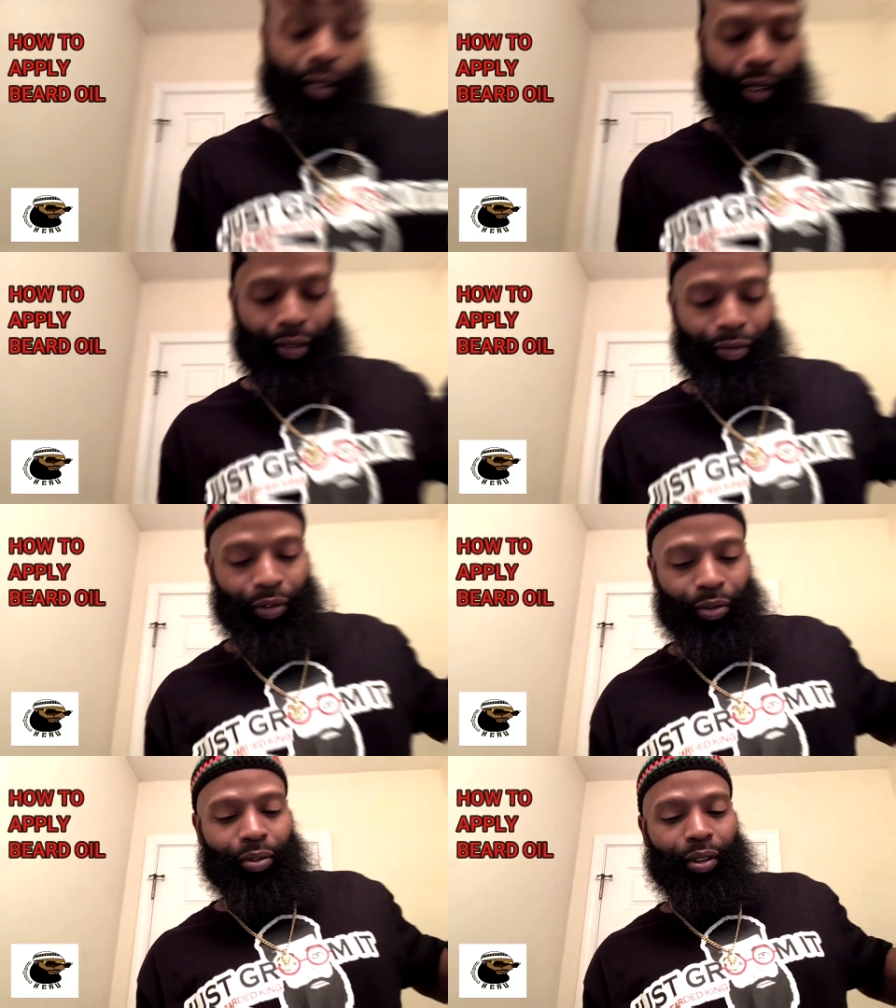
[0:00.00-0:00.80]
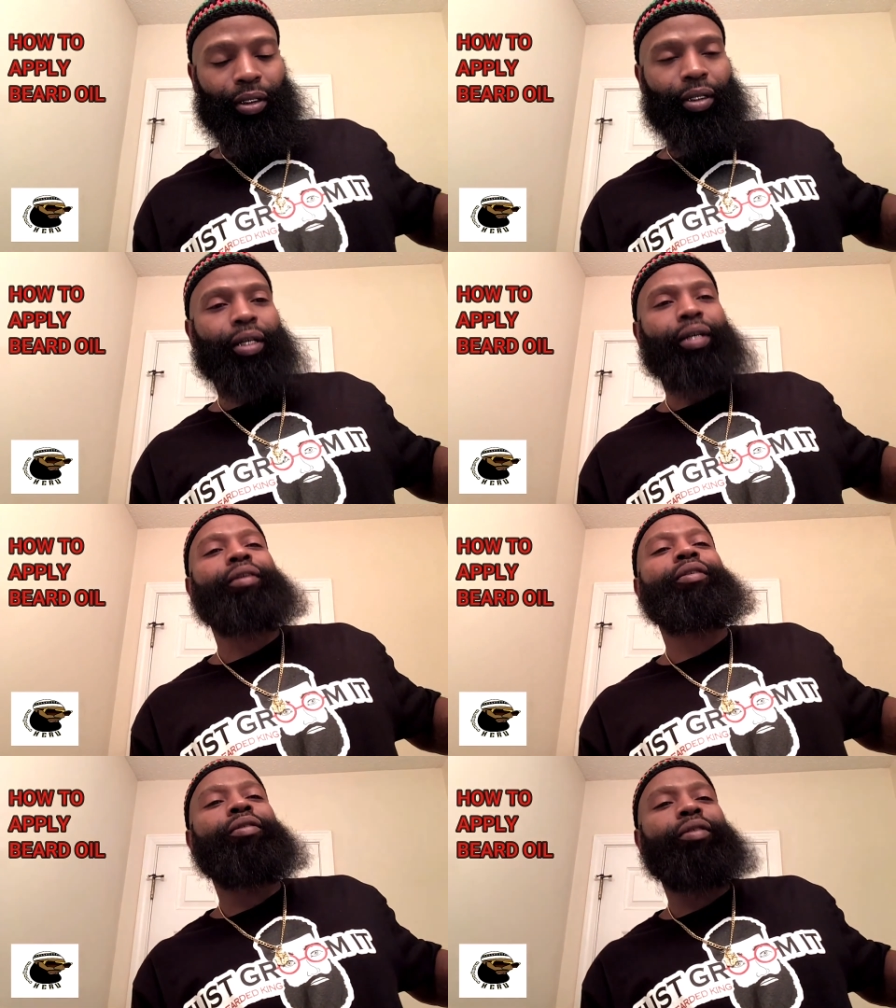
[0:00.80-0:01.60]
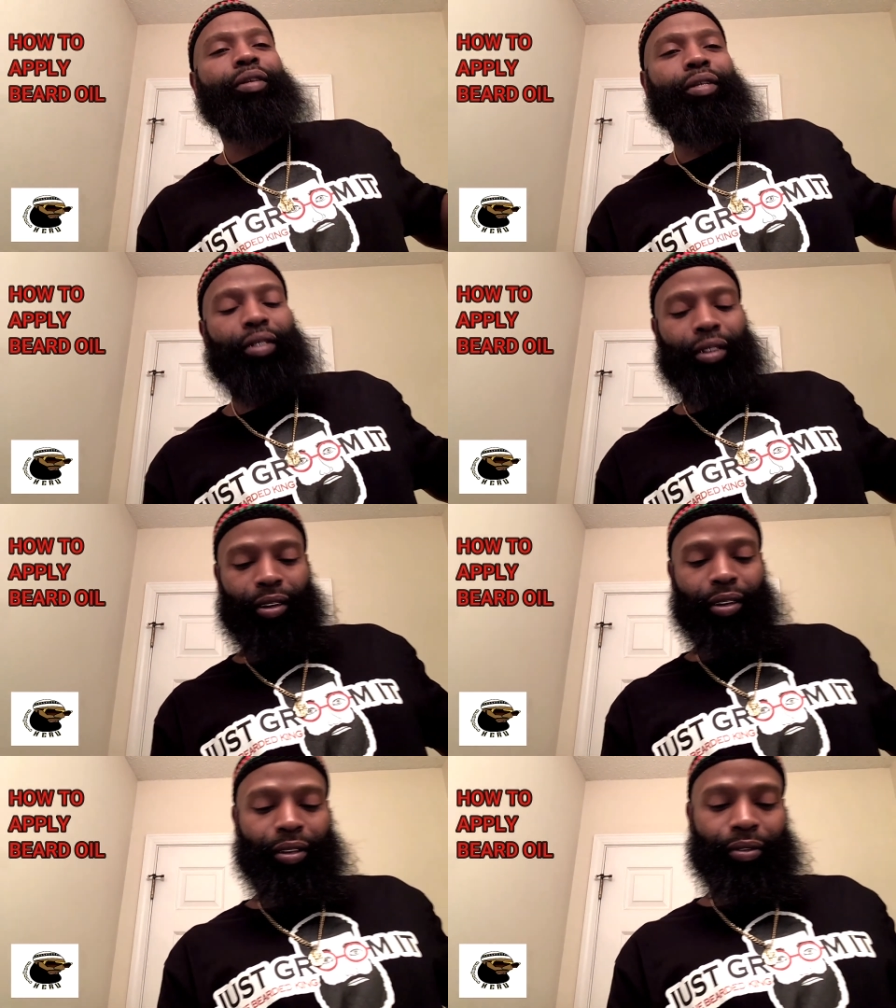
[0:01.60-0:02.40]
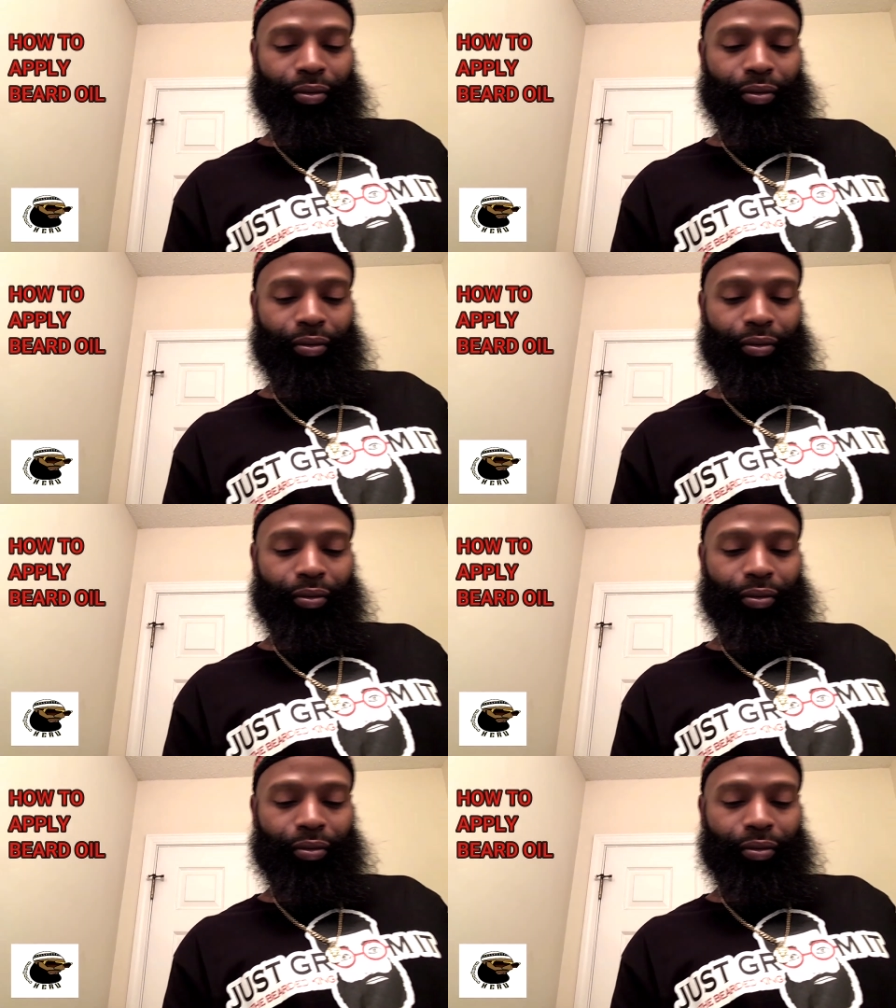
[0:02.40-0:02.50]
After you get that oil in,